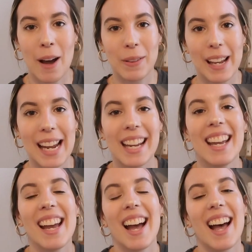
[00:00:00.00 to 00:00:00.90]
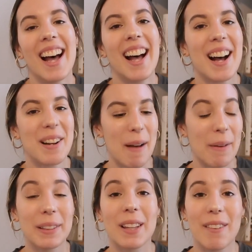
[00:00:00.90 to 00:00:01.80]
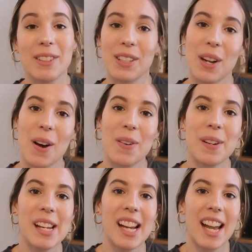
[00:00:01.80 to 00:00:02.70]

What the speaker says: out late. I would love to know